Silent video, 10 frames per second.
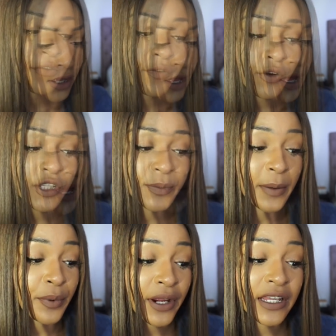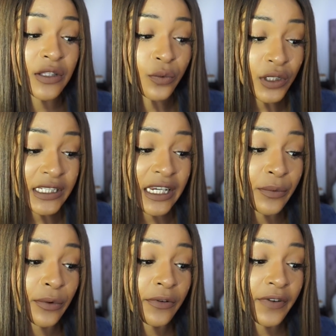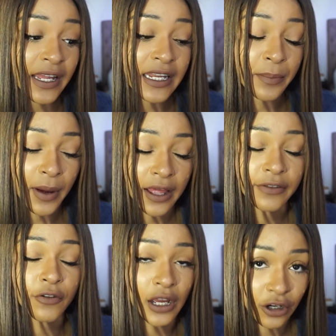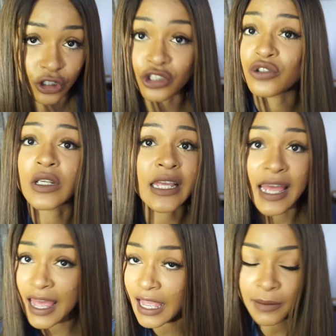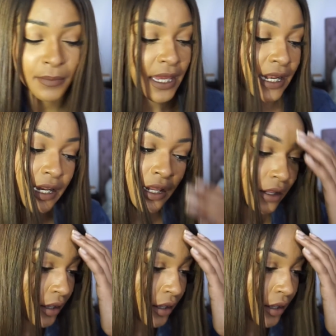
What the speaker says: Folks, my prayer is one day we will find a path for our country. Amen.